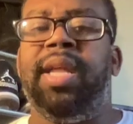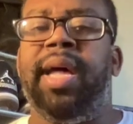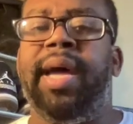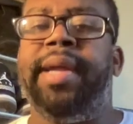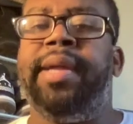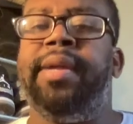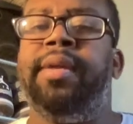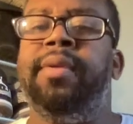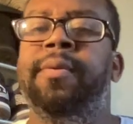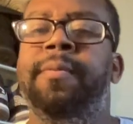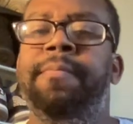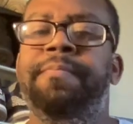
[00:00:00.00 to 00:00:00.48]

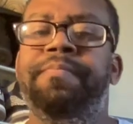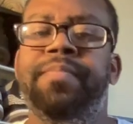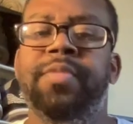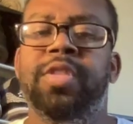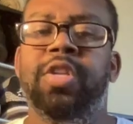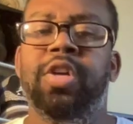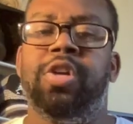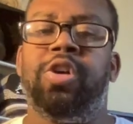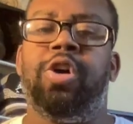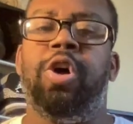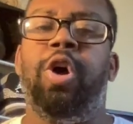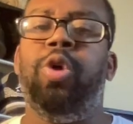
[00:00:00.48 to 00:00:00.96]
like
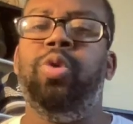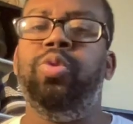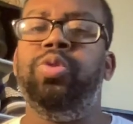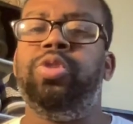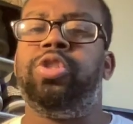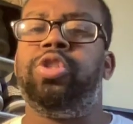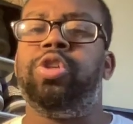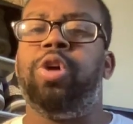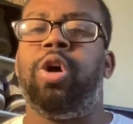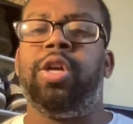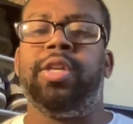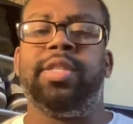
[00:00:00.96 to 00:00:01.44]
the
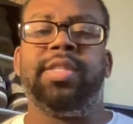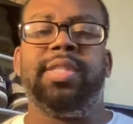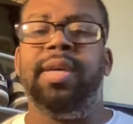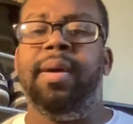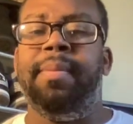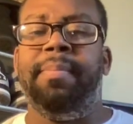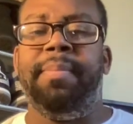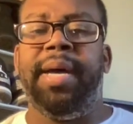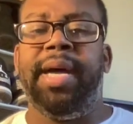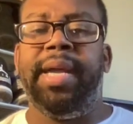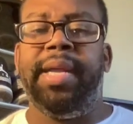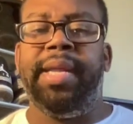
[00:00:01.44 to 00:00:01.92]
Colts or
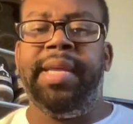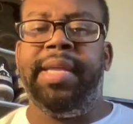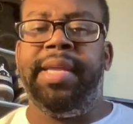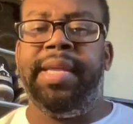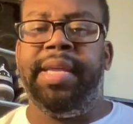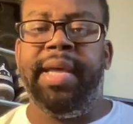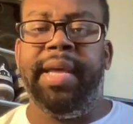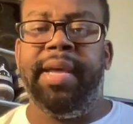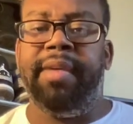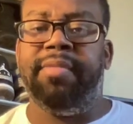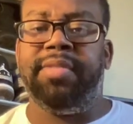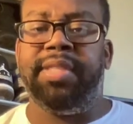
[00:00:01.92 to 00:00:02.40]
somebody
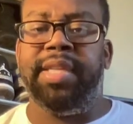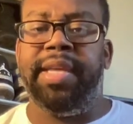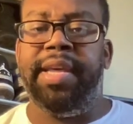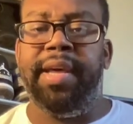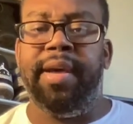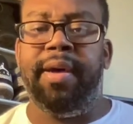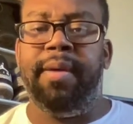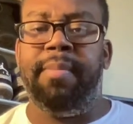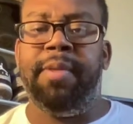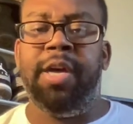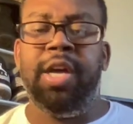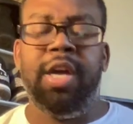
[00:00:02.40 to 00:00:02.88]
gives
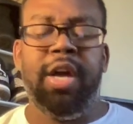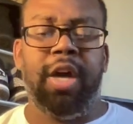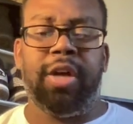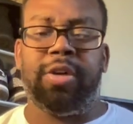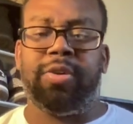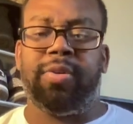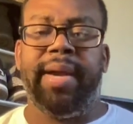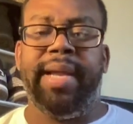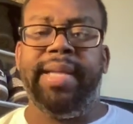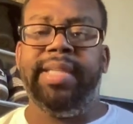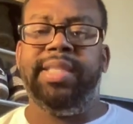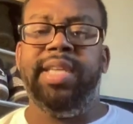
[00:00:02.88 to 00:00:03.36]
him a
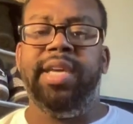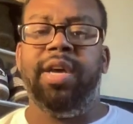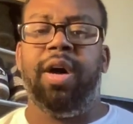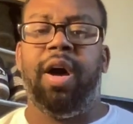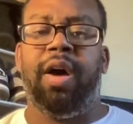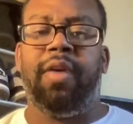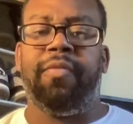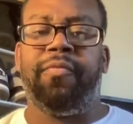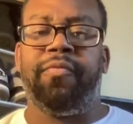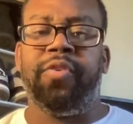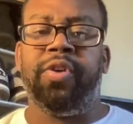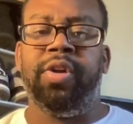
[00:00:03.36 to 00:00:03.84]
crazy
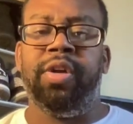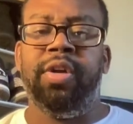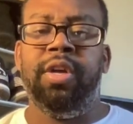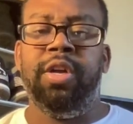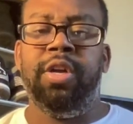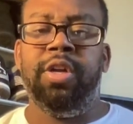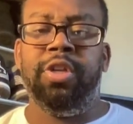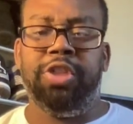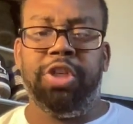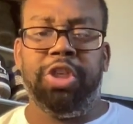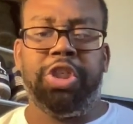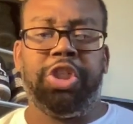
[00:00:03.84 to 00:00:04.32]
offer,
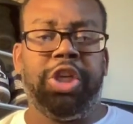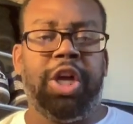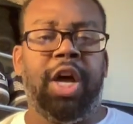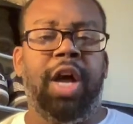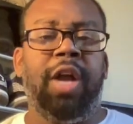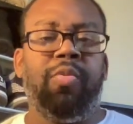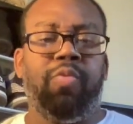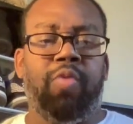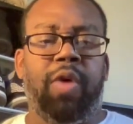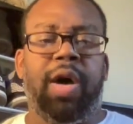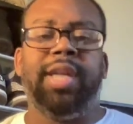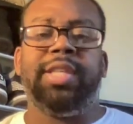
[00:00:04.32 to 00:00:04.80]

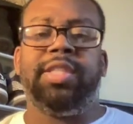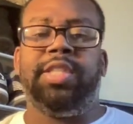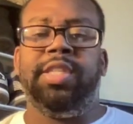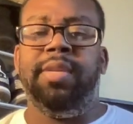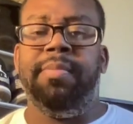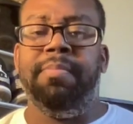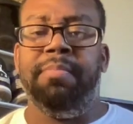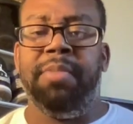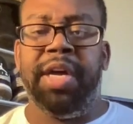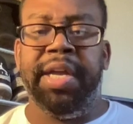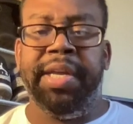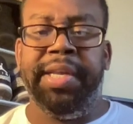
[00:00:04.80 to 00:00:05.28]
Deshaun
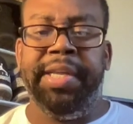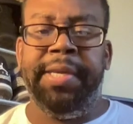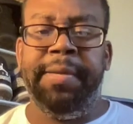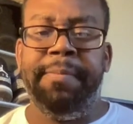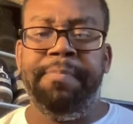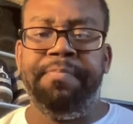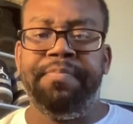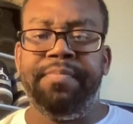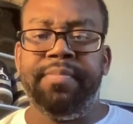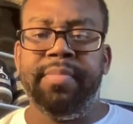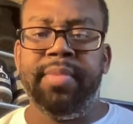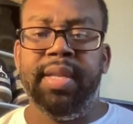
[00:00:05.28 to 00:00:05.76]
Watson money,
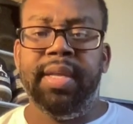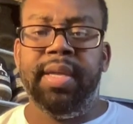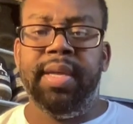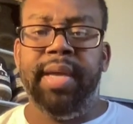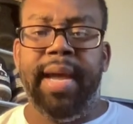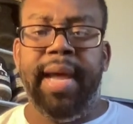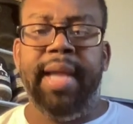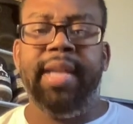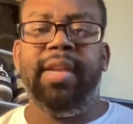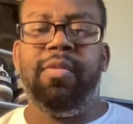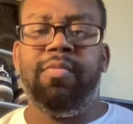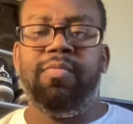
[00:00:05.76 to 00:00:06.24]

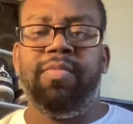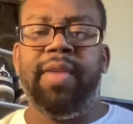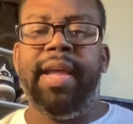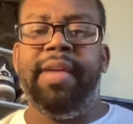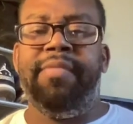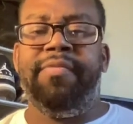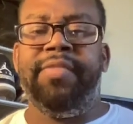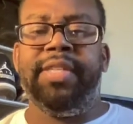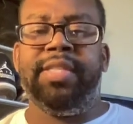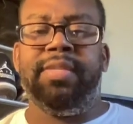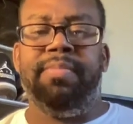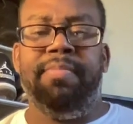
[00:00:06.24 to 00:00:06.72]
and the
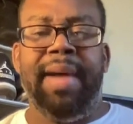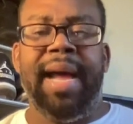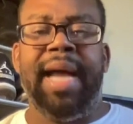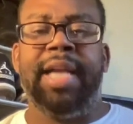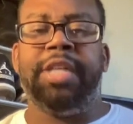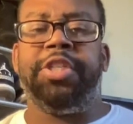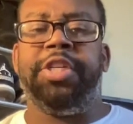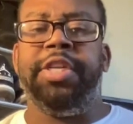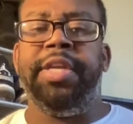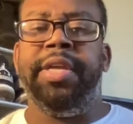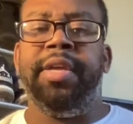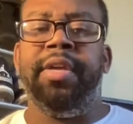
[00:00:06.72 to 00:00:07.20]
Ravens
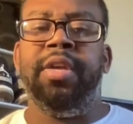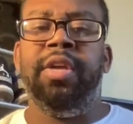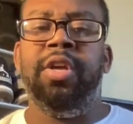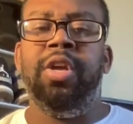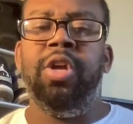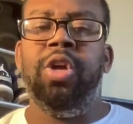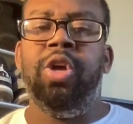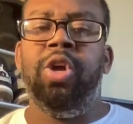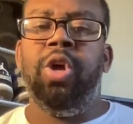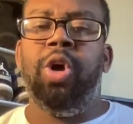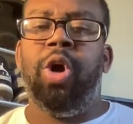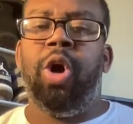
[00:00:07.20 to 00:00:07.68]
match it?
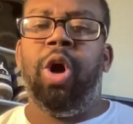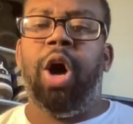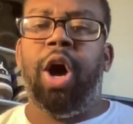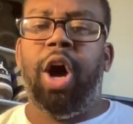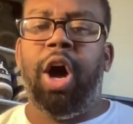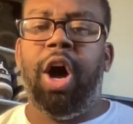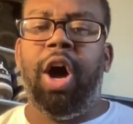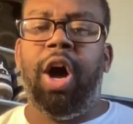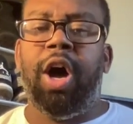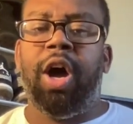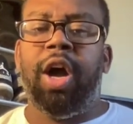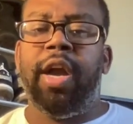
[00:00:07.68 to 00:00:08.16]

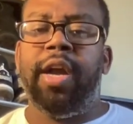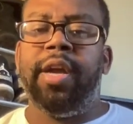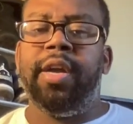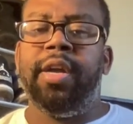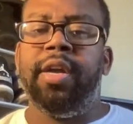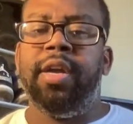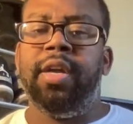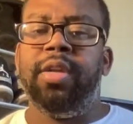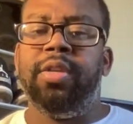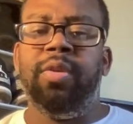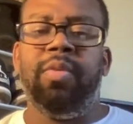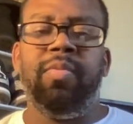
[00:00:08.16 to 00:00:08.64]
Or
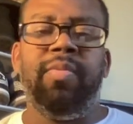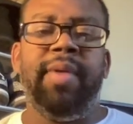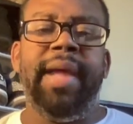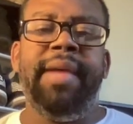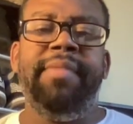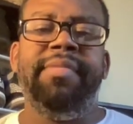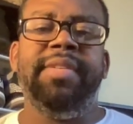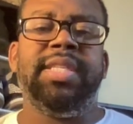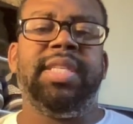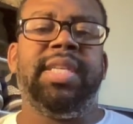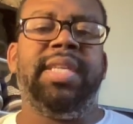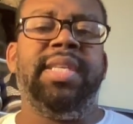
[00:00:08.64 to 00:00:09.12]
the
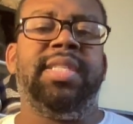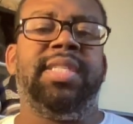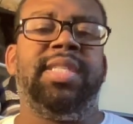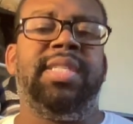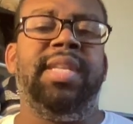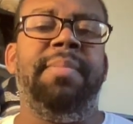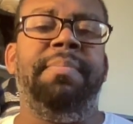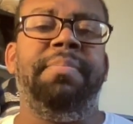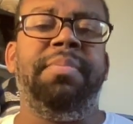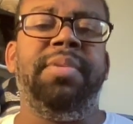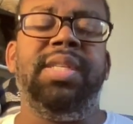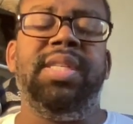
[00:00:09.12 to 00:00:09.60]
Ravens can
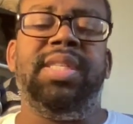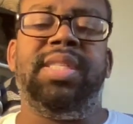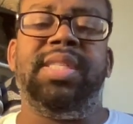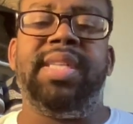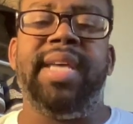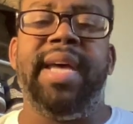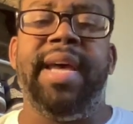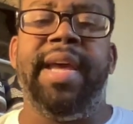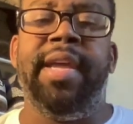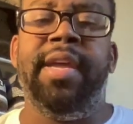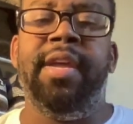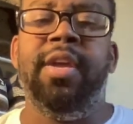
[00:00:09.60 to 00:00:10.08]
simply
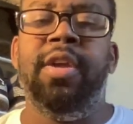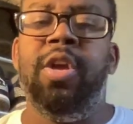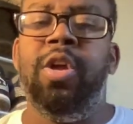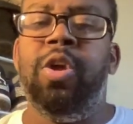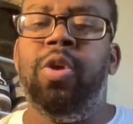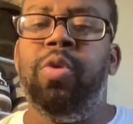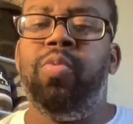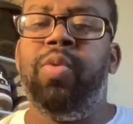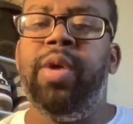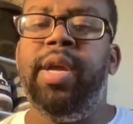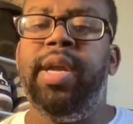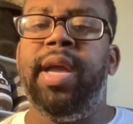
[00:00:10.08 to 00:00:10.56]
say,
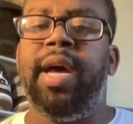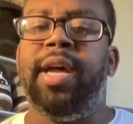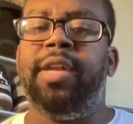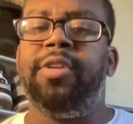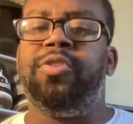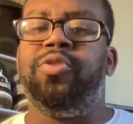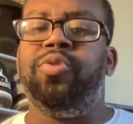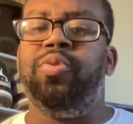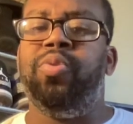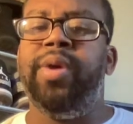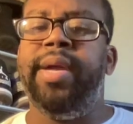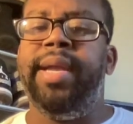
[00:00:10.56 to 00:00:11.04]
We're
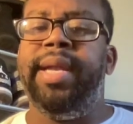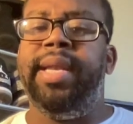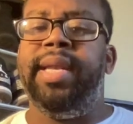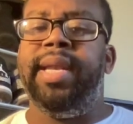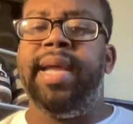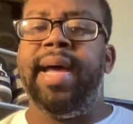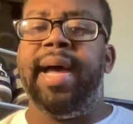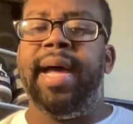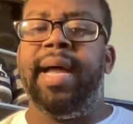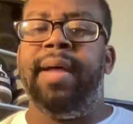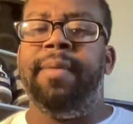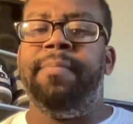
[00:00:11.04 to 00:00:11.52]
not doing
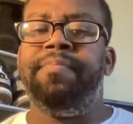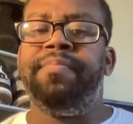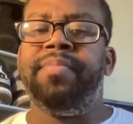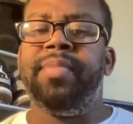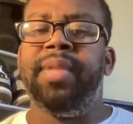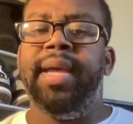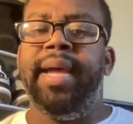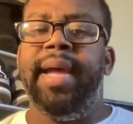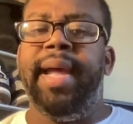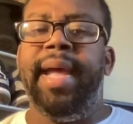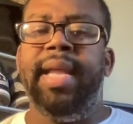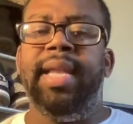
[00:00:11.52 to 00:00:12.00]
that
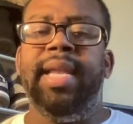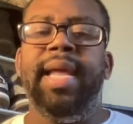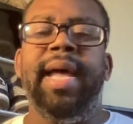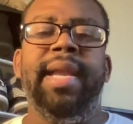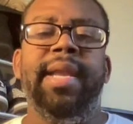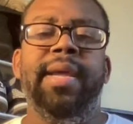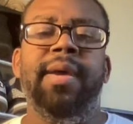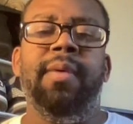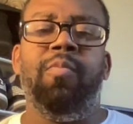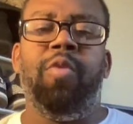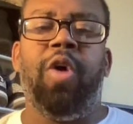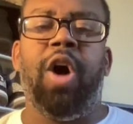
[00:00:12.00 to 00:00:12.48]
and
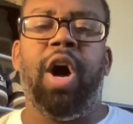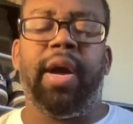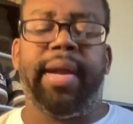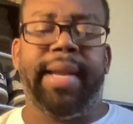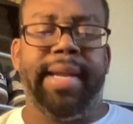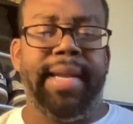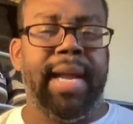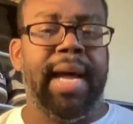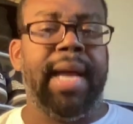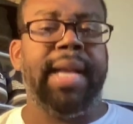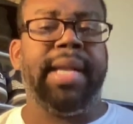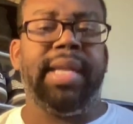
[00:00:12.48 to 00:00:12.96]
let him
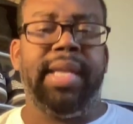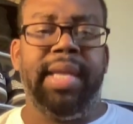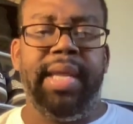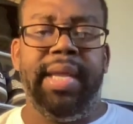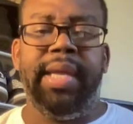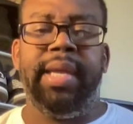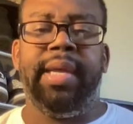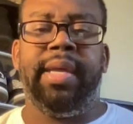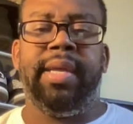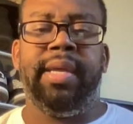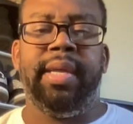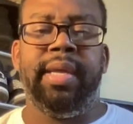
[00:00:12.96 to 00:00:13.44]
walk. And I
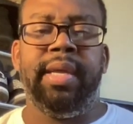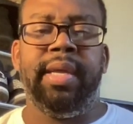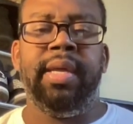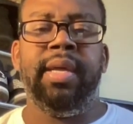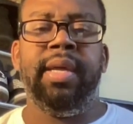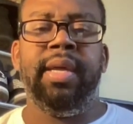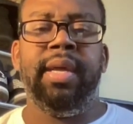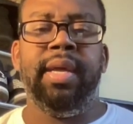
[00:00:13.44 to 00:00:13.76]
think